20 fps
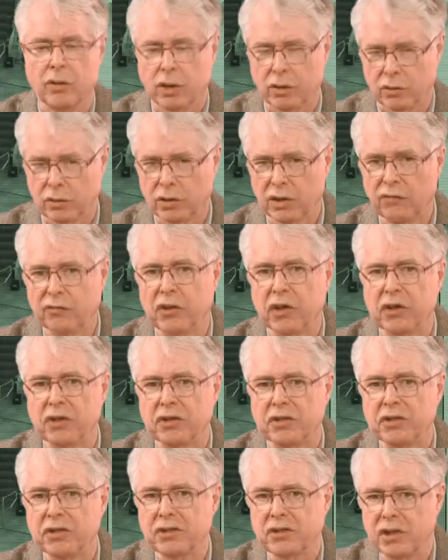they're using
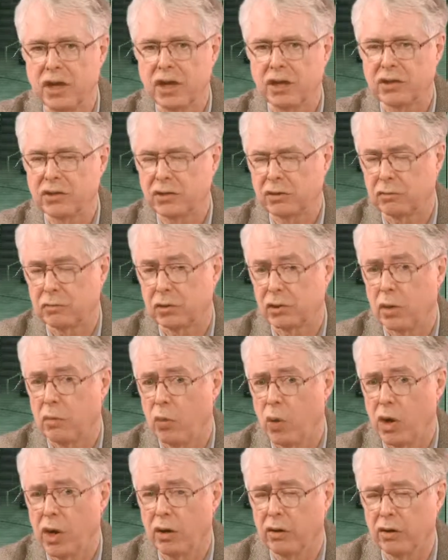villages, yes,
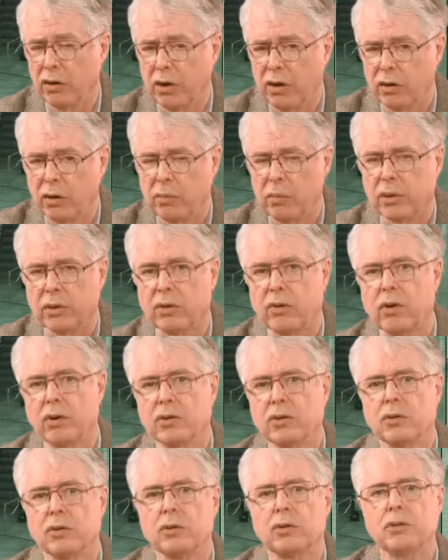some way or another, but they're
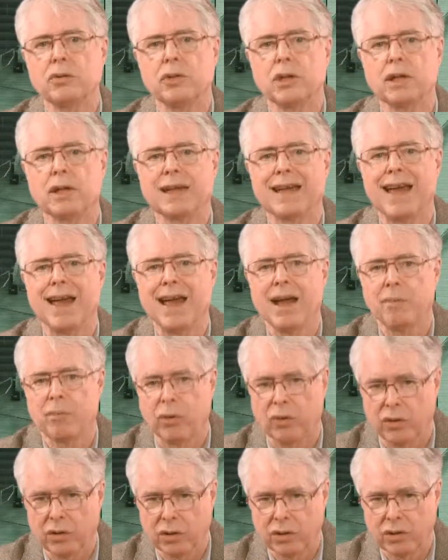also using
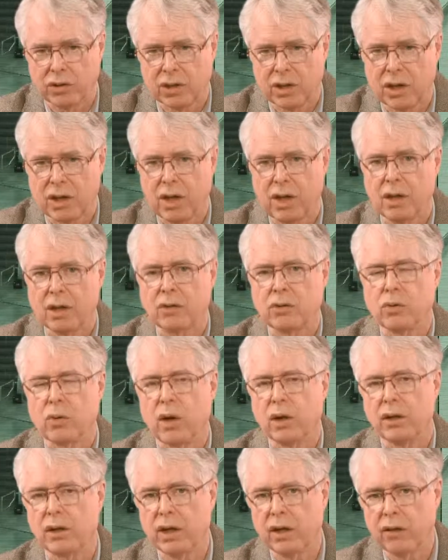cameras
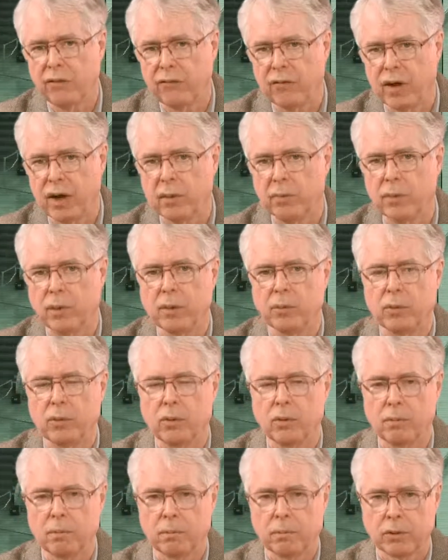to identify
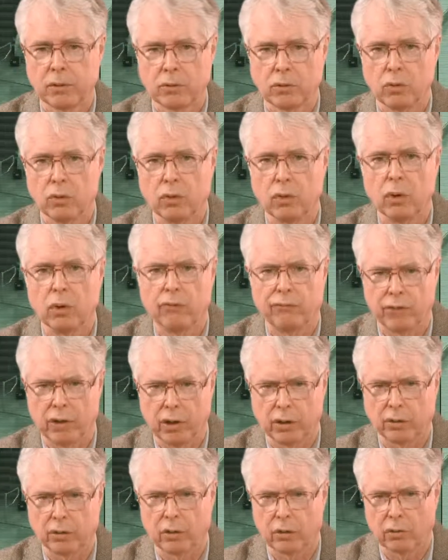people to
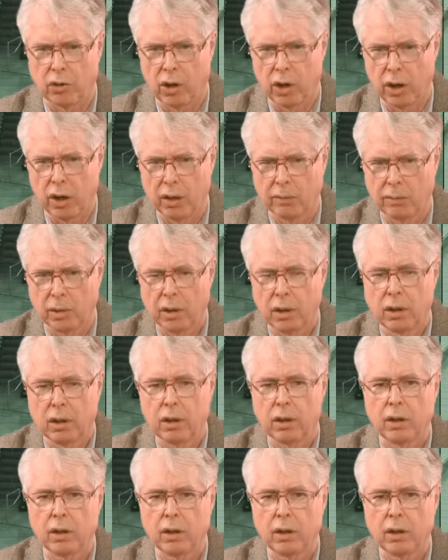fight crime.